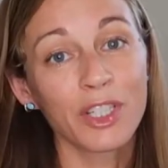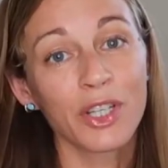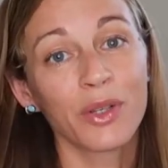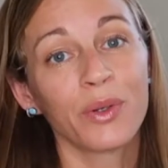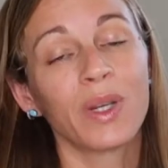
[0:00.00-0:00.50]

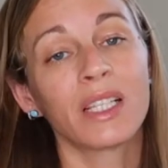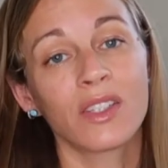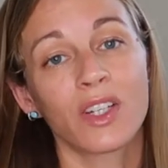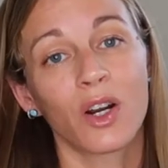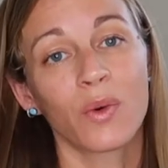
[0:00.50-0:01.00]
2 is
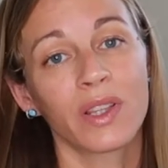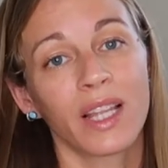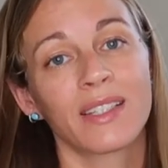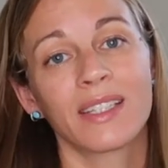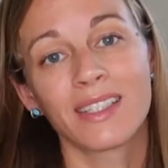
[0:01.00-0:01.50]
start with
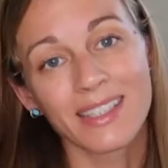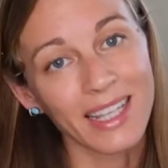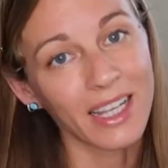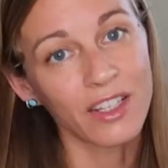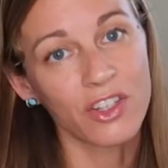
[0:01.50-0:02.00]
lessons
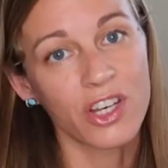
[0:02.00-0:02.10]
each